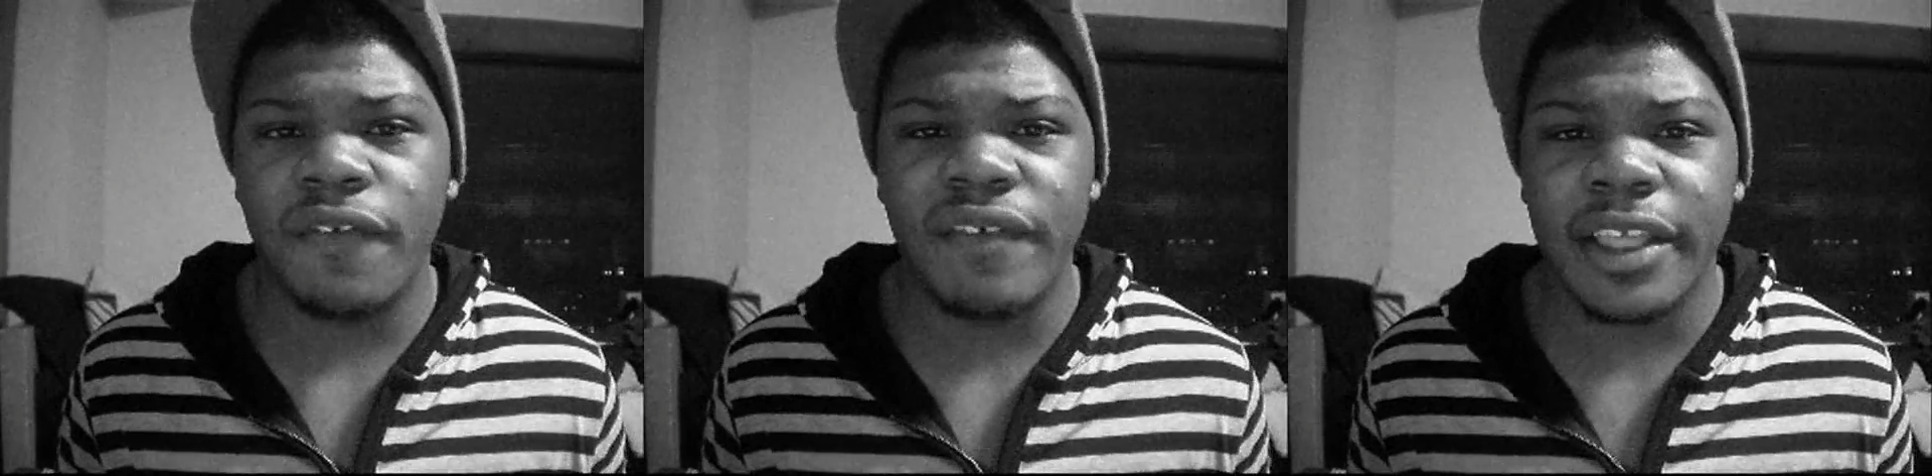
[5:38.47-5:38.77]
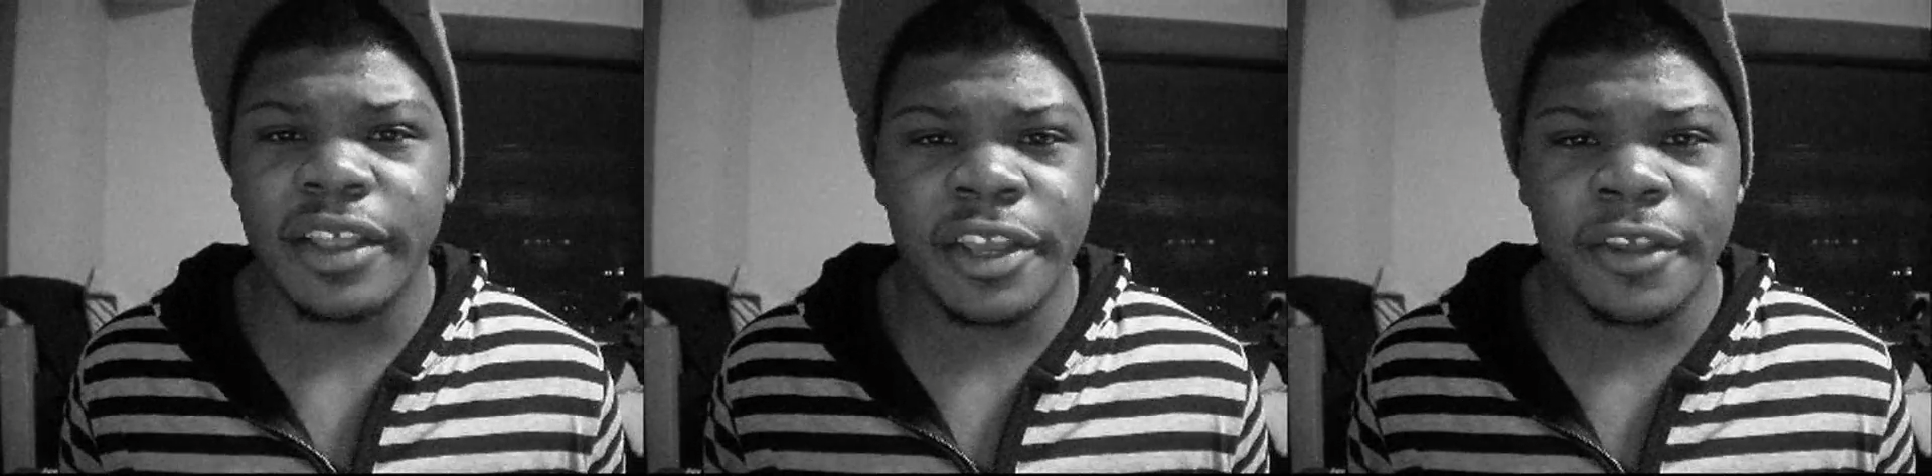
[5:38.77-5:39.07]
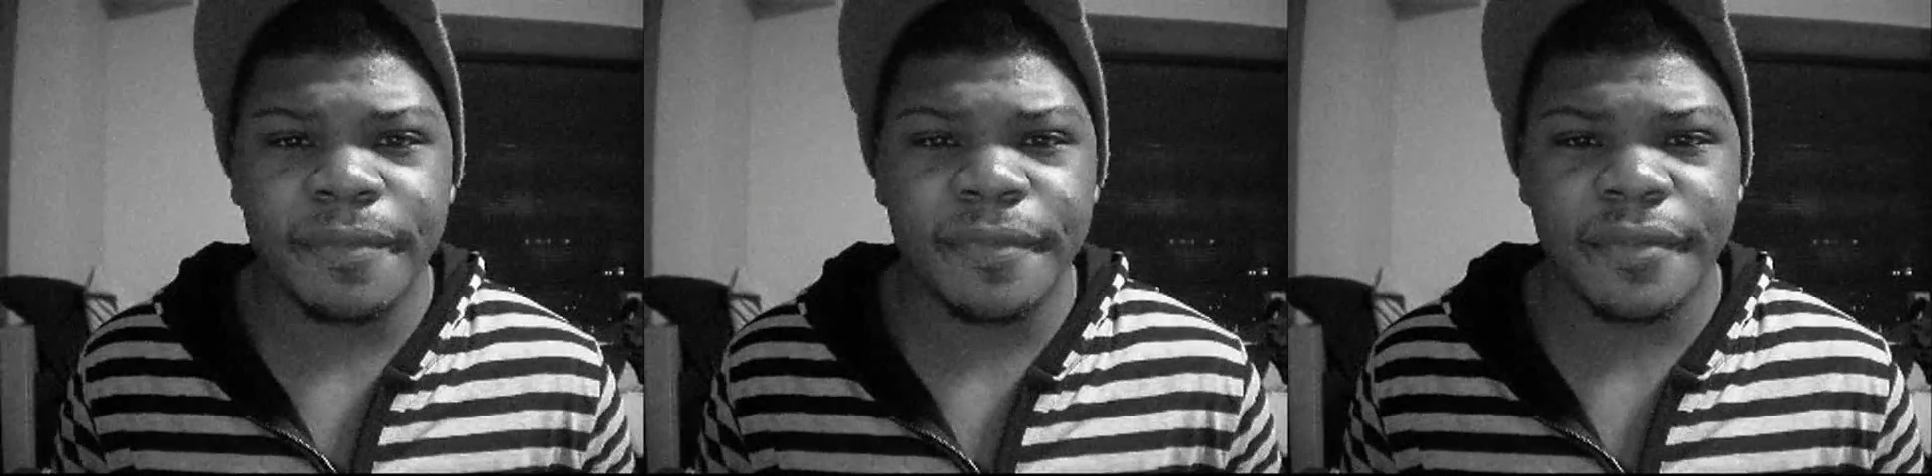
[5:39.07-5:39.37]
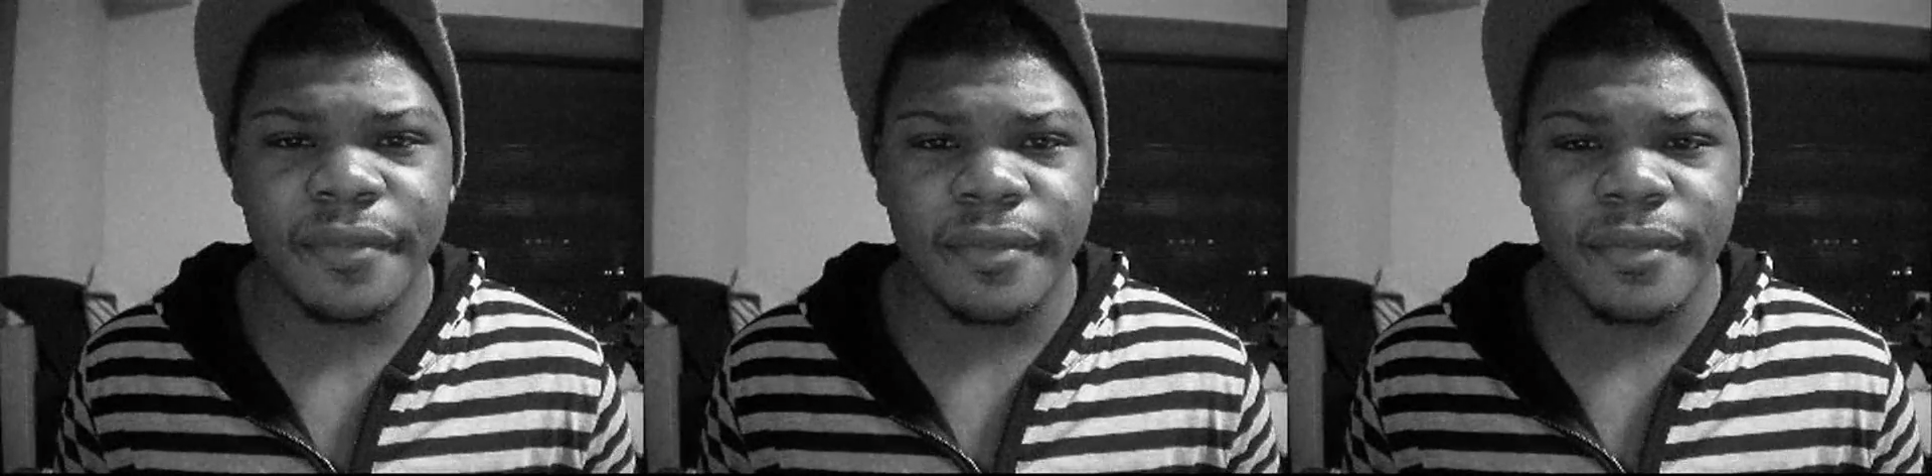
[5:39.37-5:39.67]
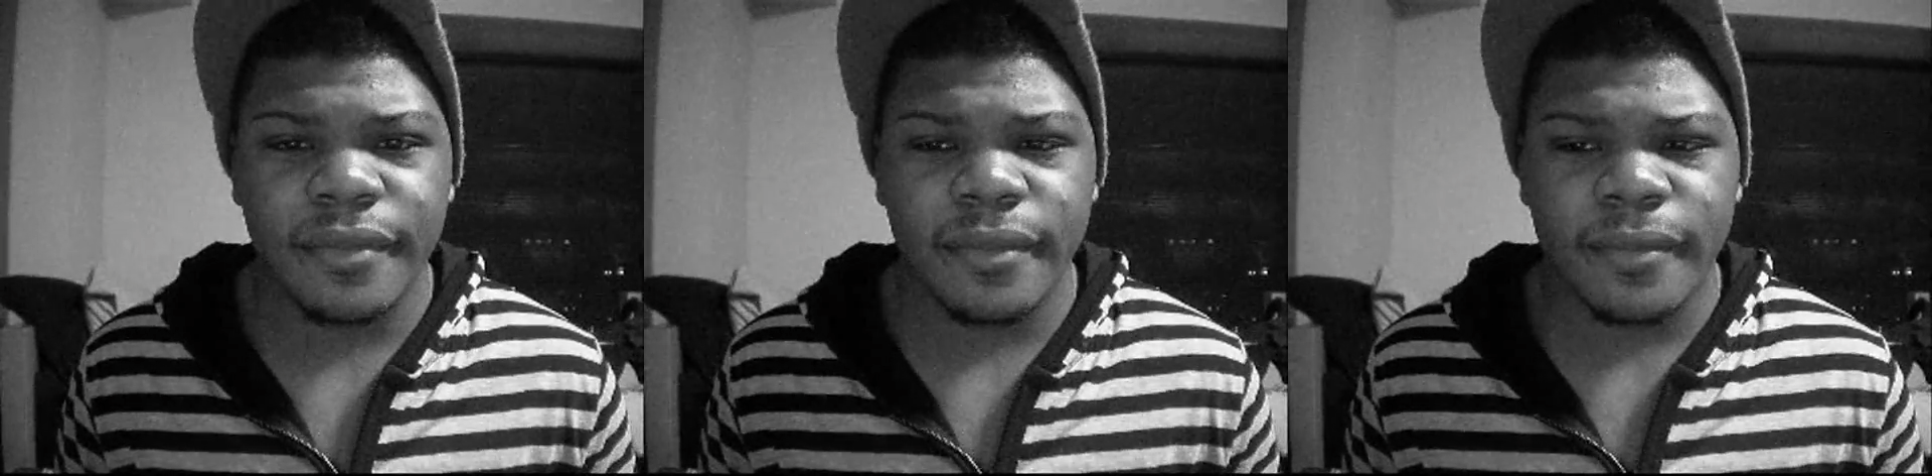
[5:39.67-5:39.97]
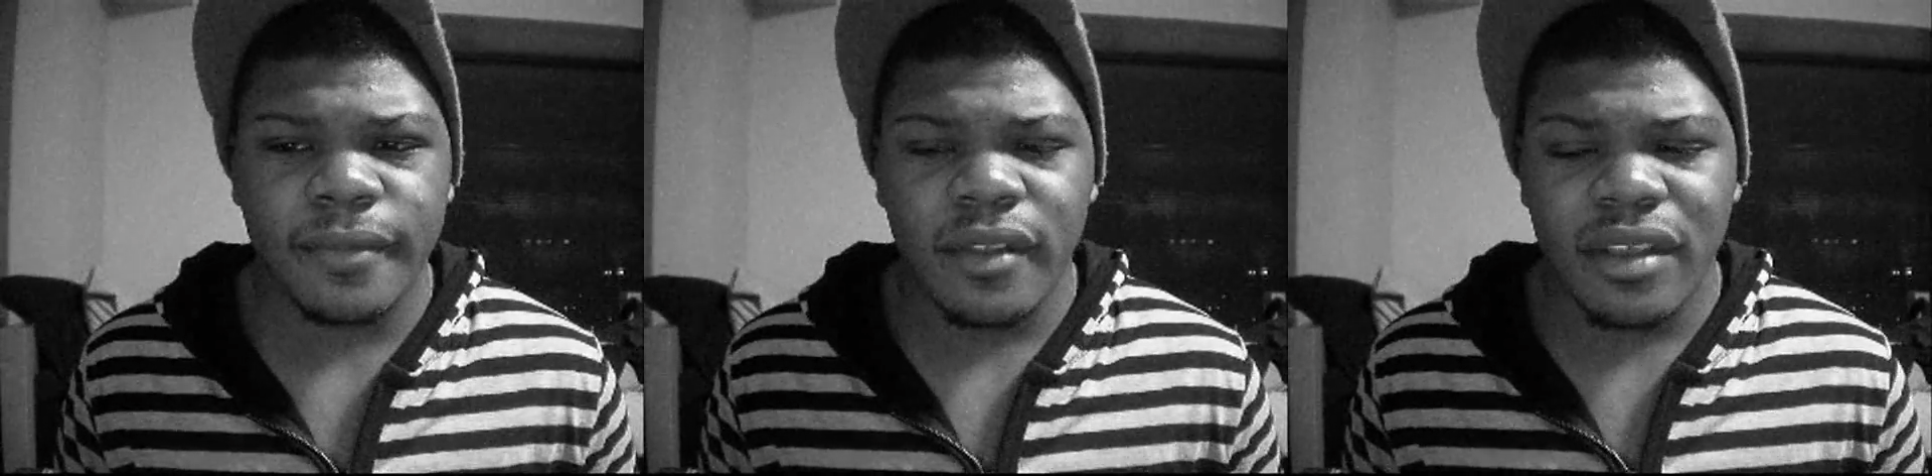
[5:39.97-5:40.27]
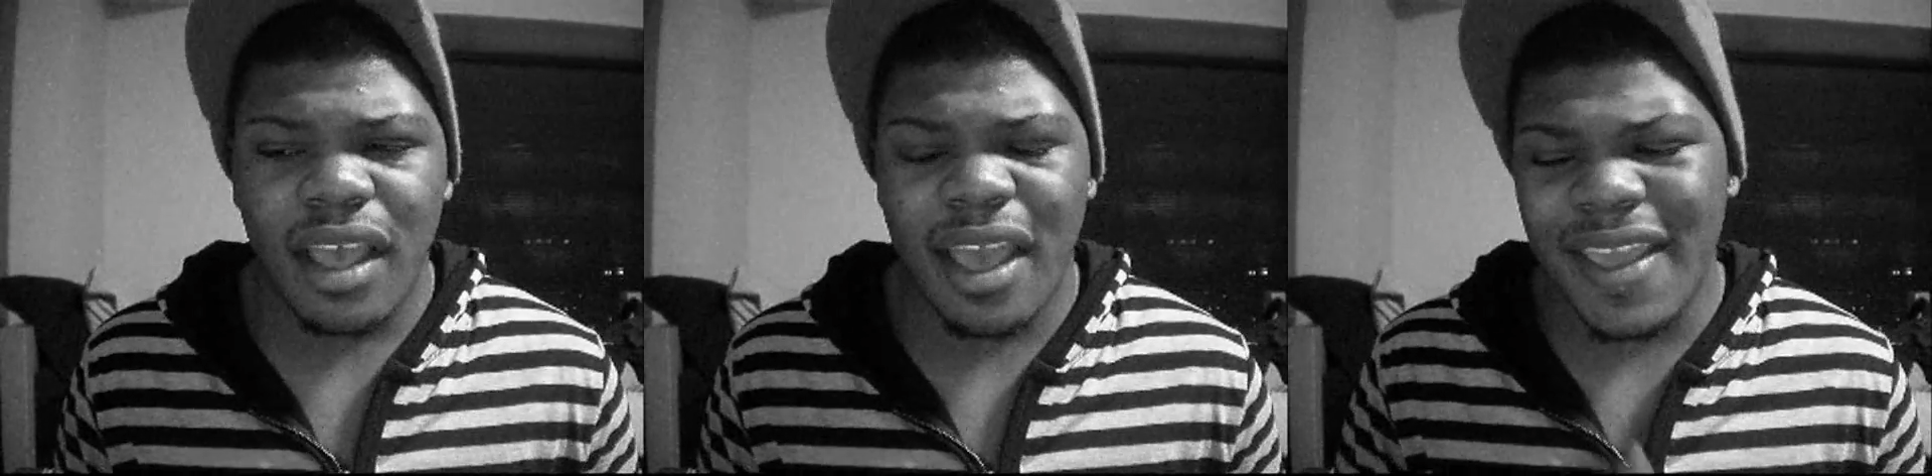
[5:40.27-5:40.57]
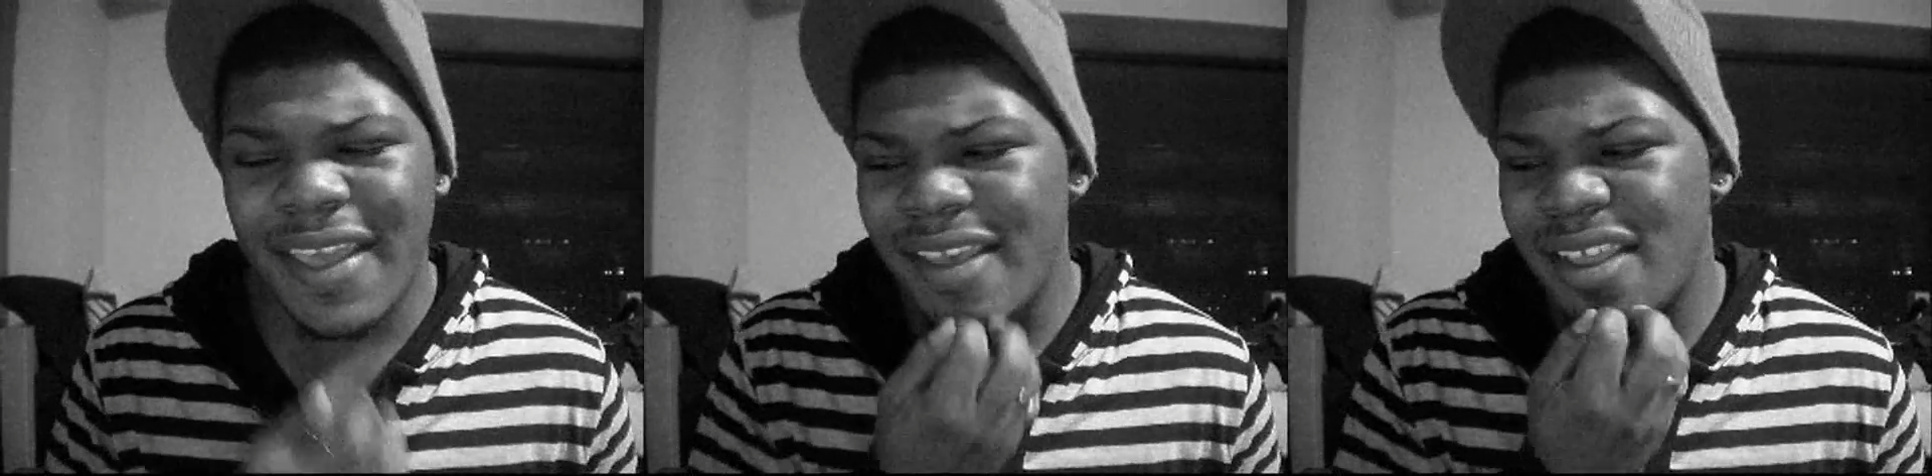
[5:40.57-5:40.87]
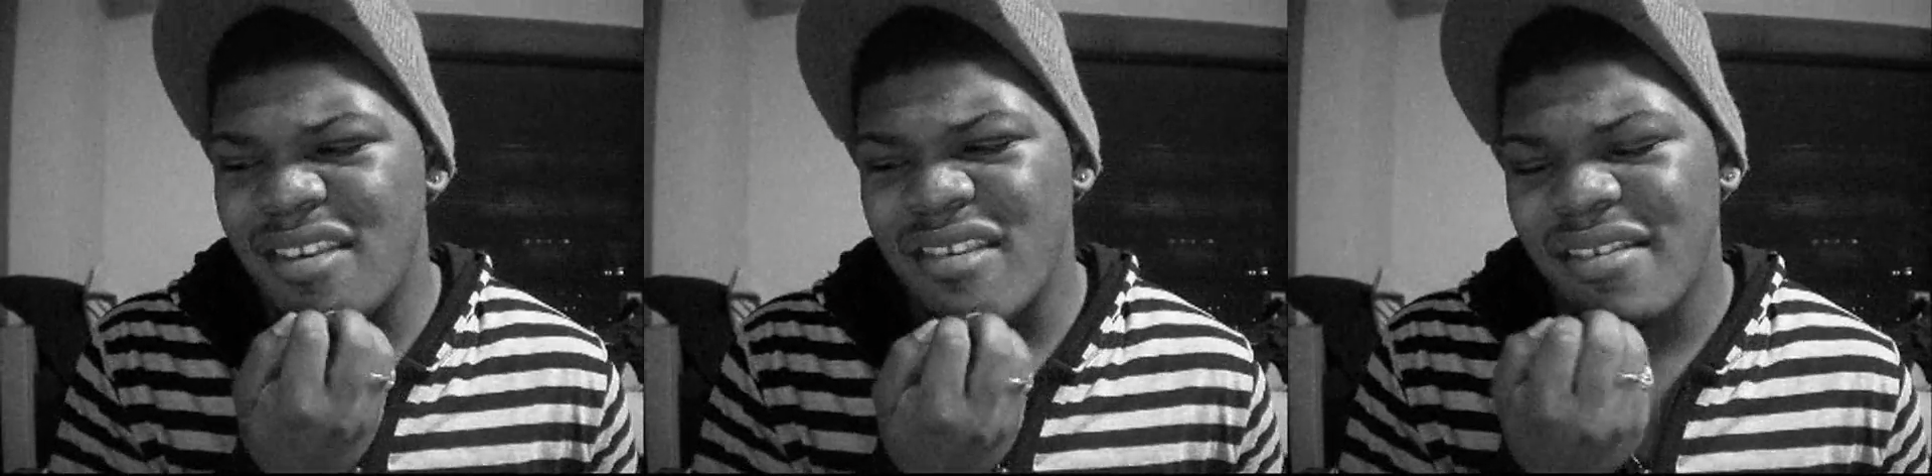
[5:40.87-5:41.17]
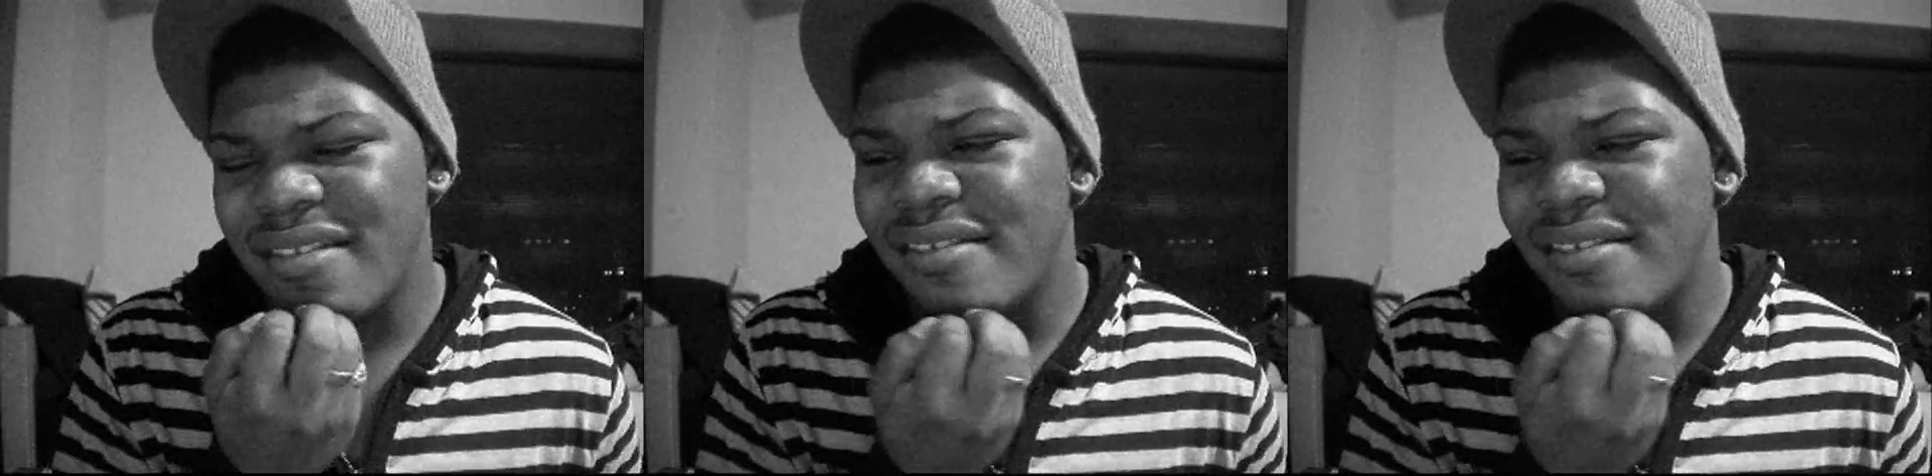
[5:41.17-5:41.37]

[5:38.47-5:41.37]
felony. And